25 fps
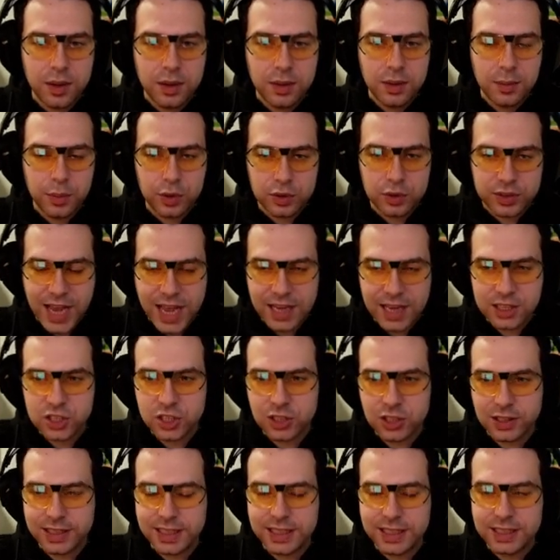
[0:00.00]

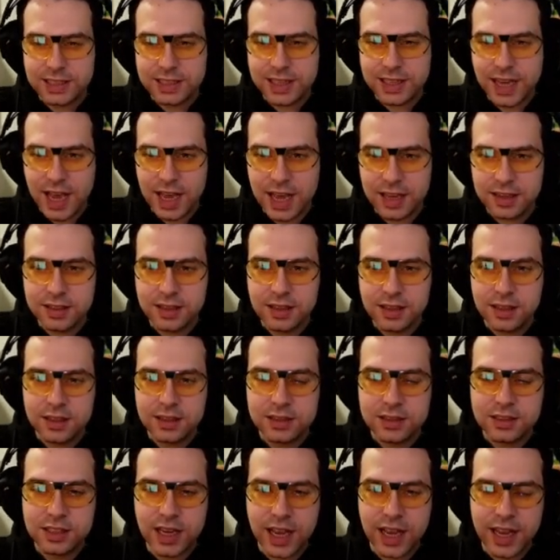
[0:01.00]
potentially can
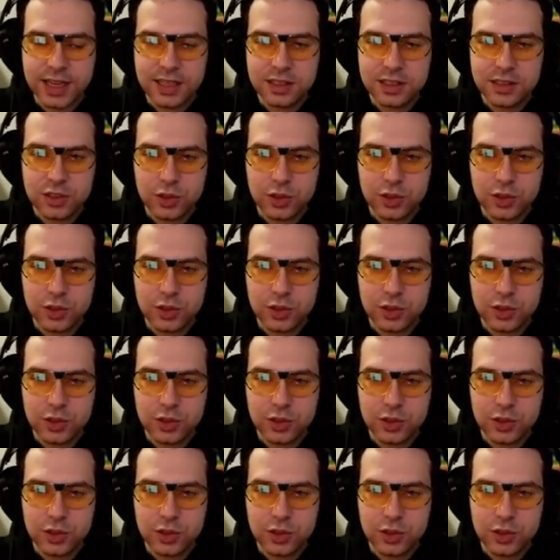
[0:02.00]
take